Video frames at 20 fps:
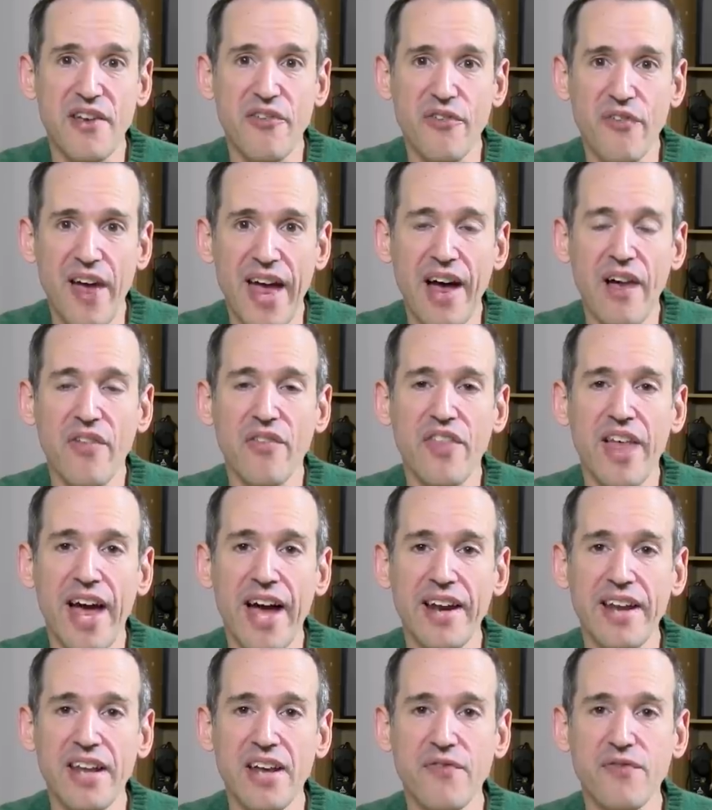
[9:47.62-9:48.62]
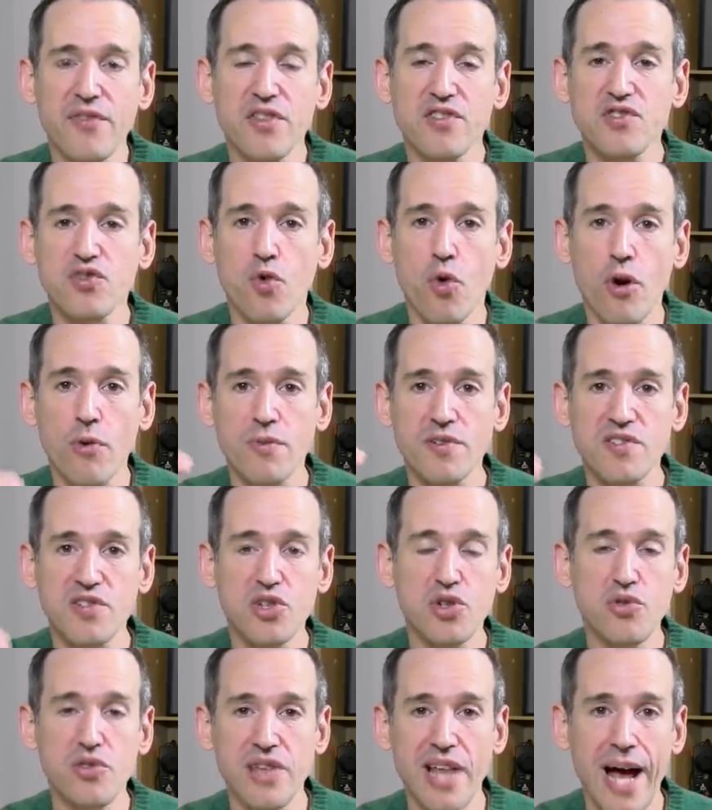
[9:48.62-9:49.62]
they found that if the score was
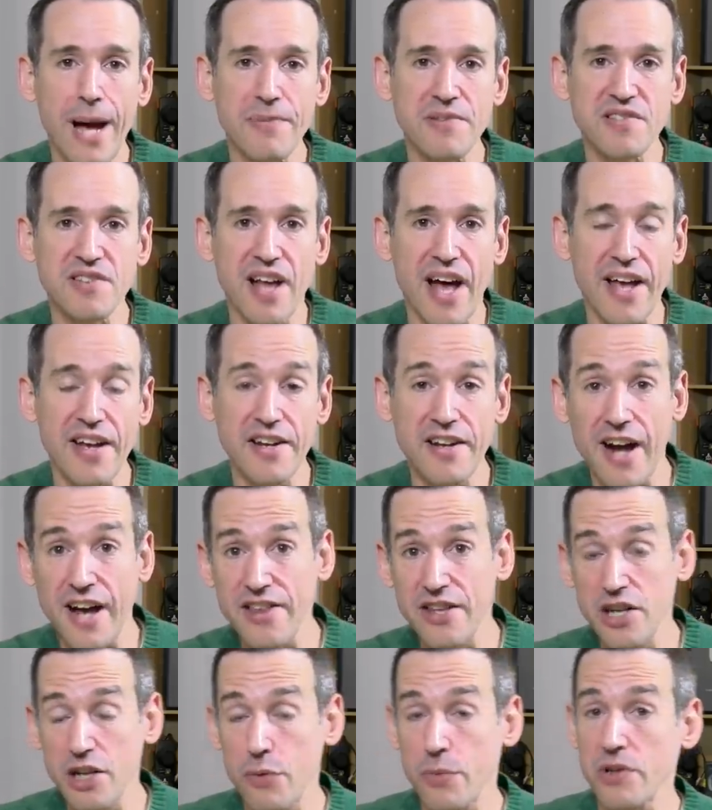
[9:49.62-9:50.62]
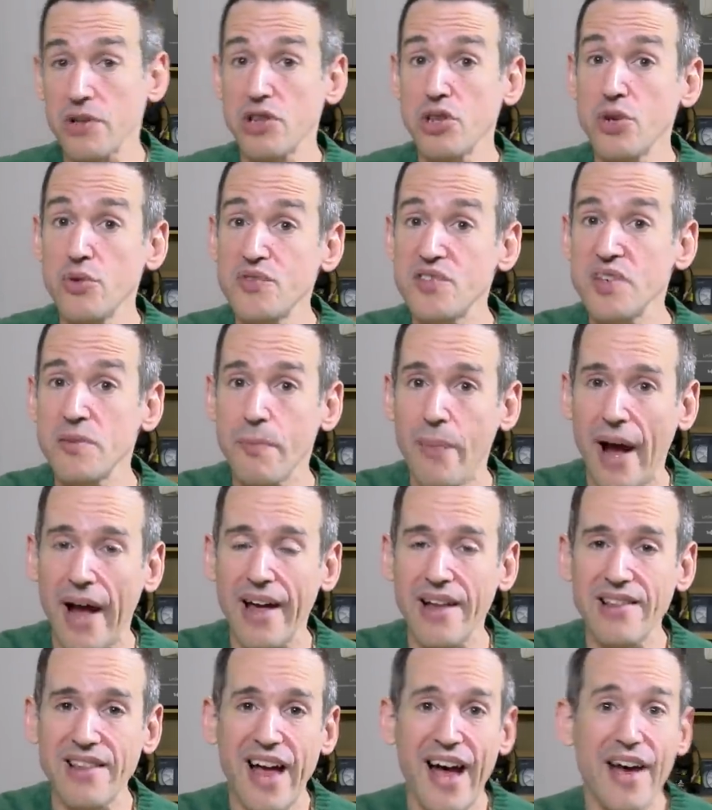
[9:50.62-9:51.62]
too lopsided, either you were losing
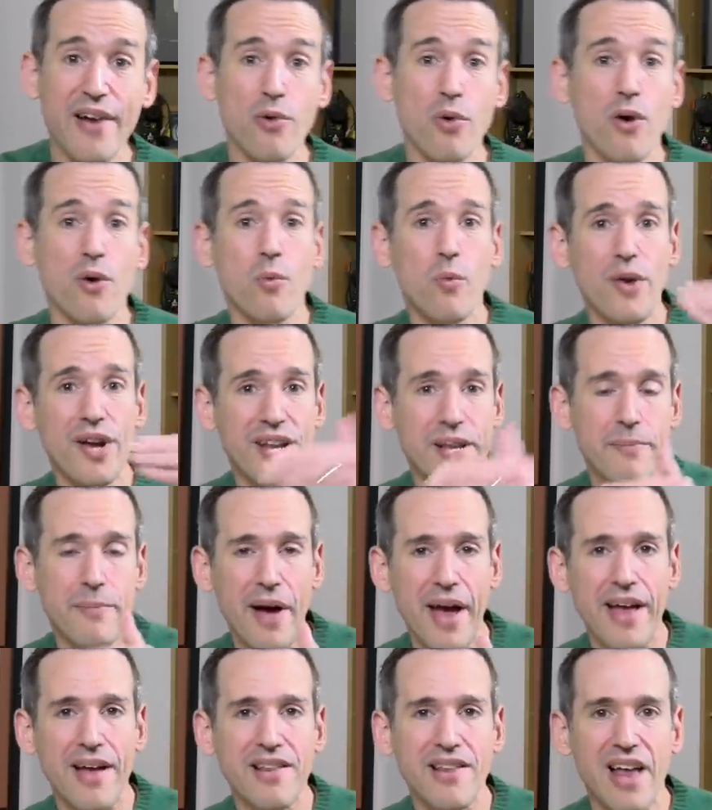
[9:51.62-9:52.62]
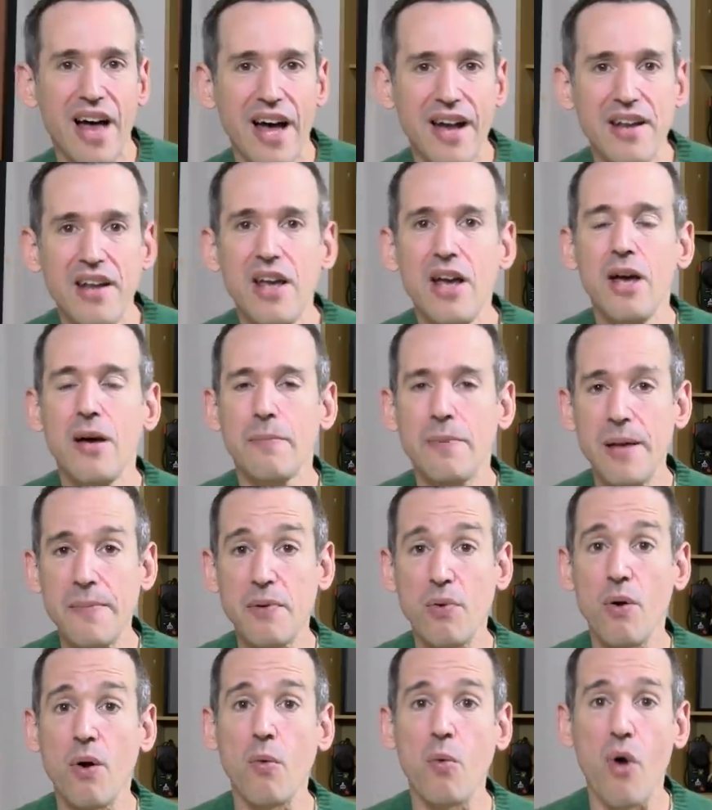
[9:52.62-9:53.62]
by a lot or winning by a lot,
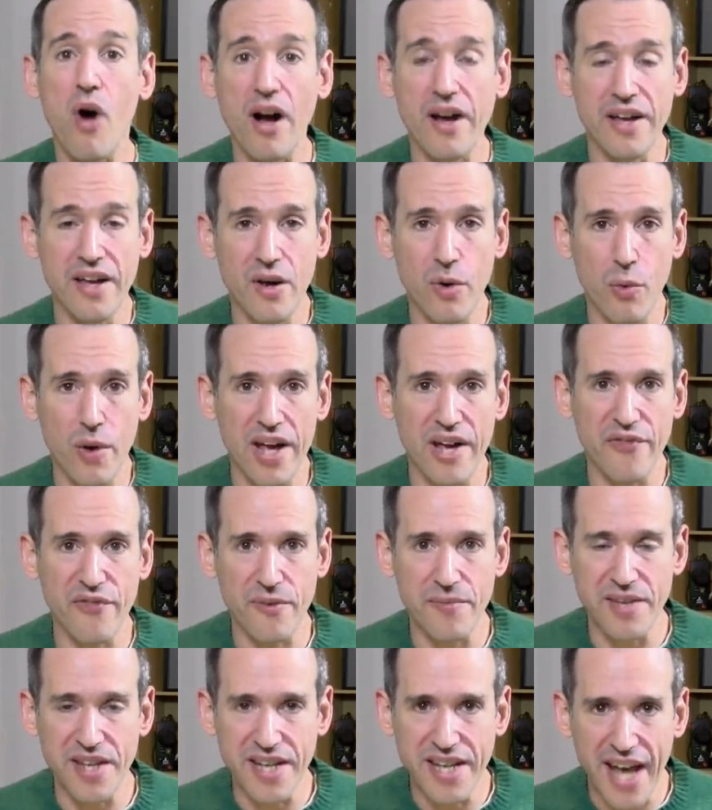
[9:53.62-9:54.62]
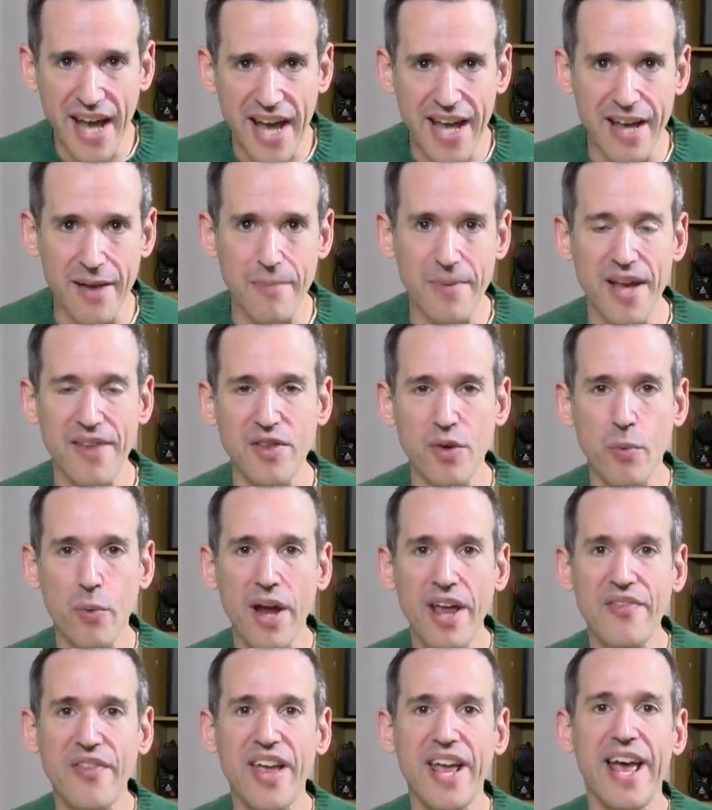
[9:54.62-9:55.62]
people were walking away from the game. And the
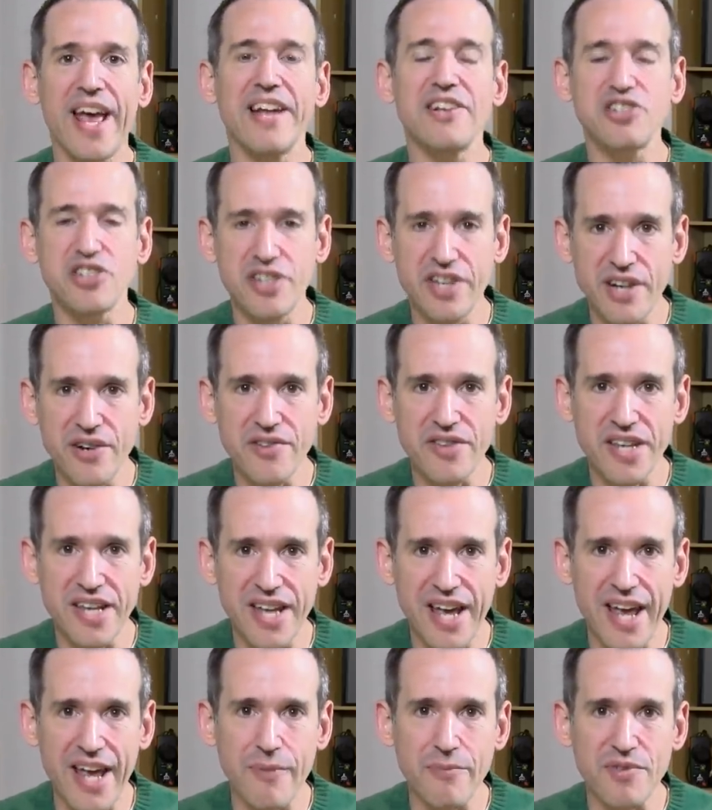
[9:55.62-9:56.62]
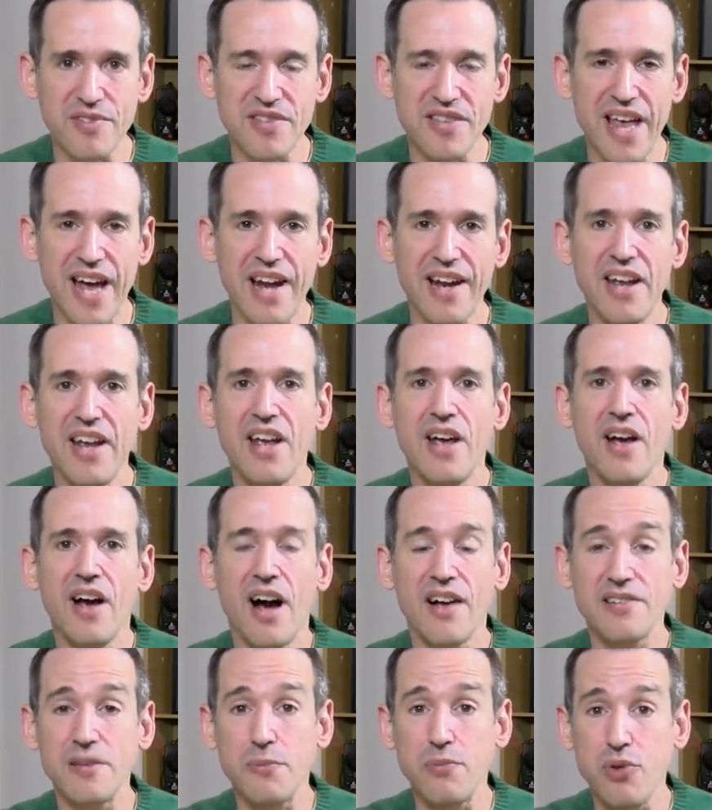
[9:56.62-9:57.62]
way they engineered the game was that
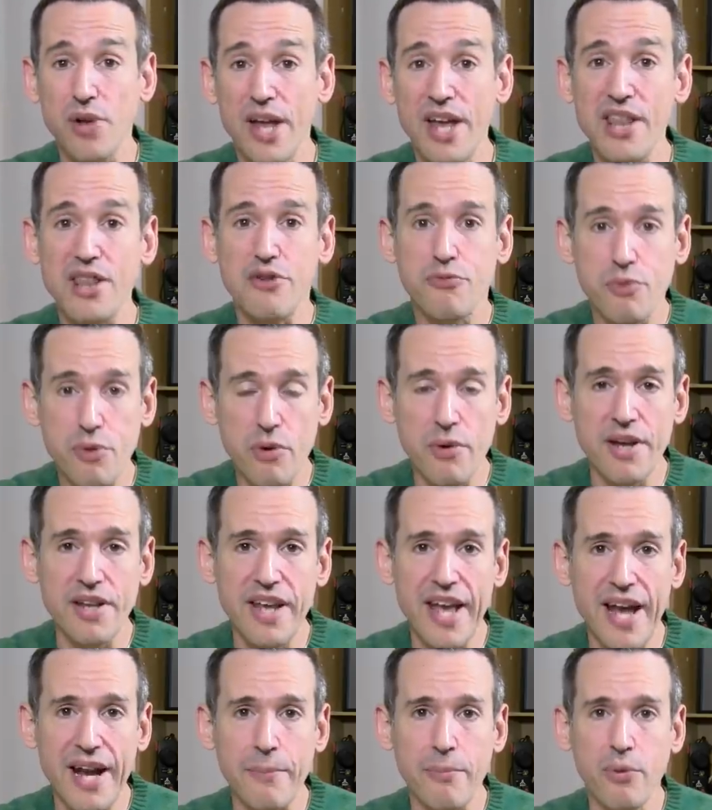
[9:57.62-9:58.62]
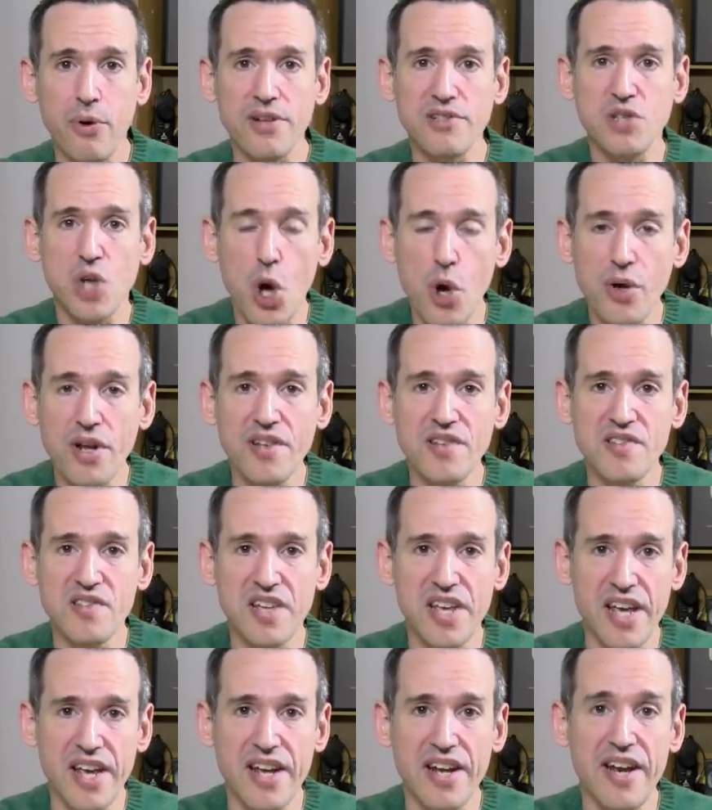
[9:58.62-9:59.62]
uh, to play through it, you had to put
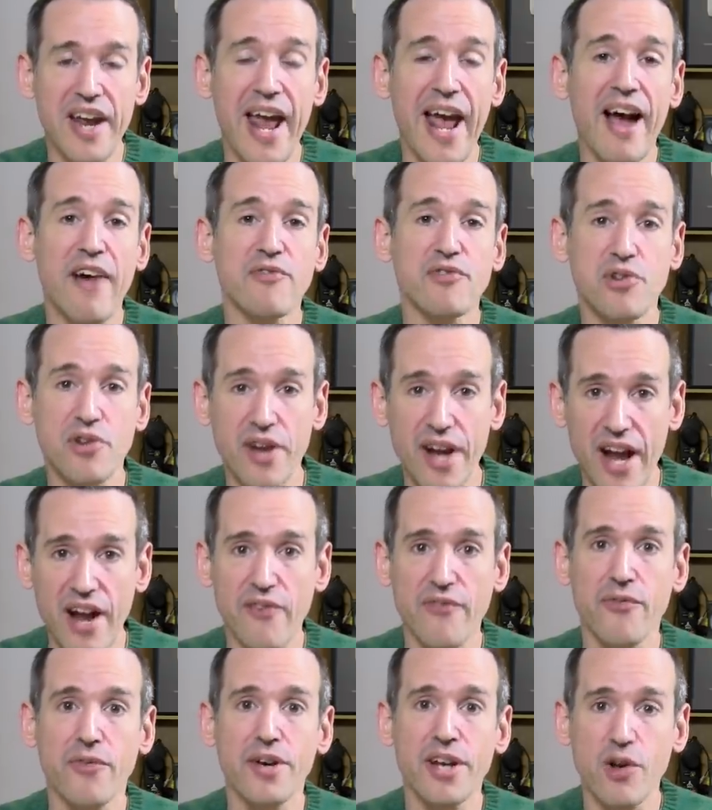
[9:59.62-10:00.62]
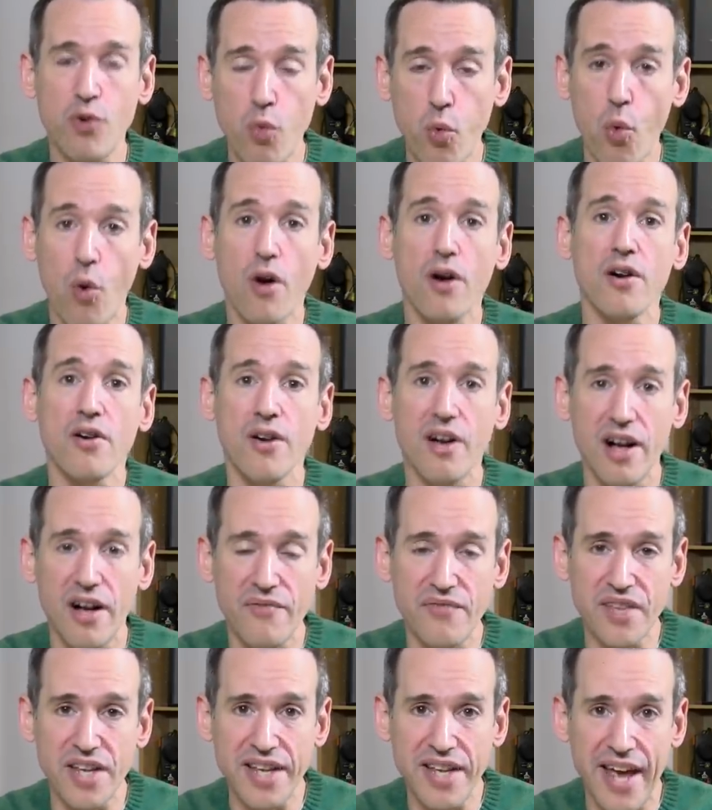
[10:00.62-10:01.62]
tokens in after every quarter
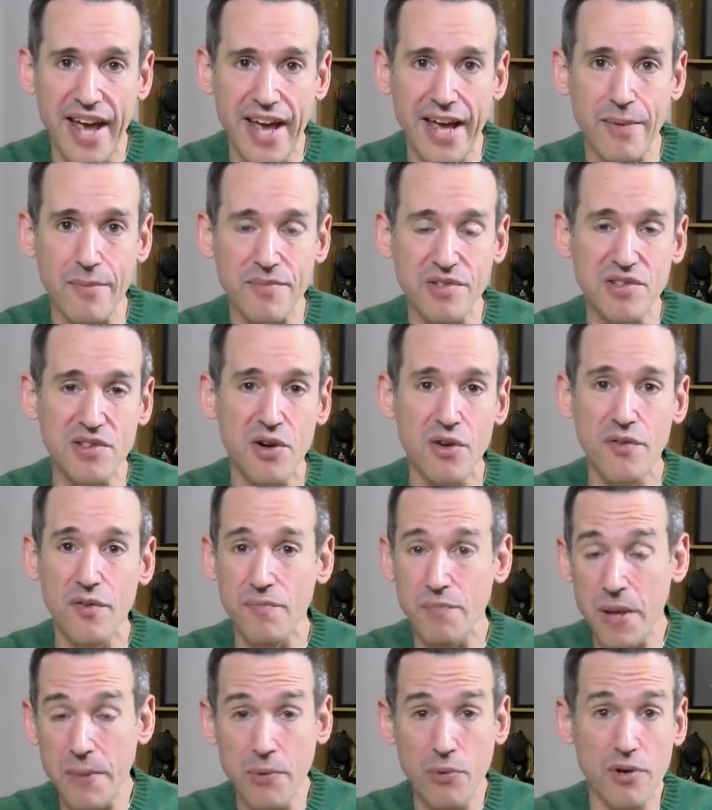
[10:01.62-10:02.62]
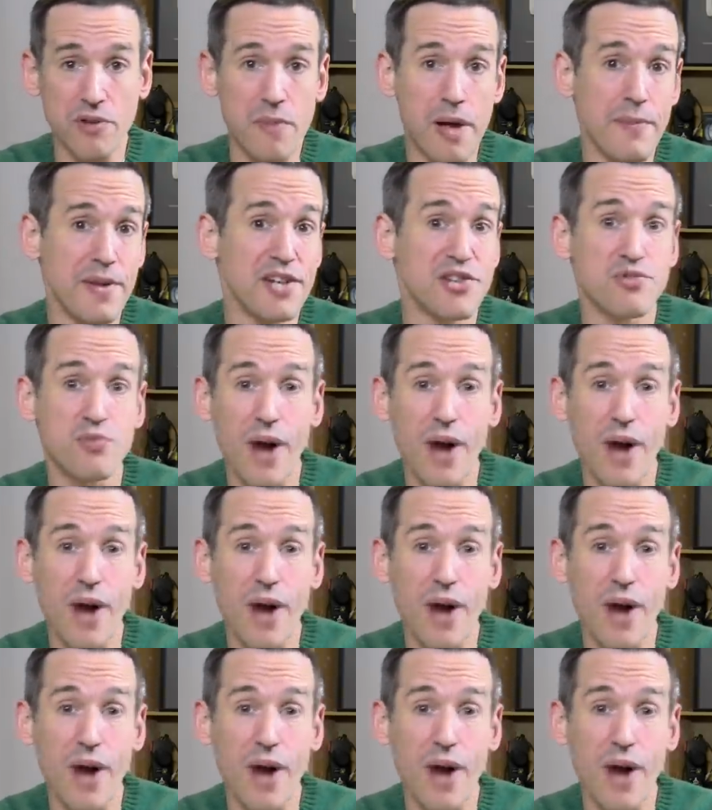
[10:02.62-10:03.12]
of the game. So people were maybe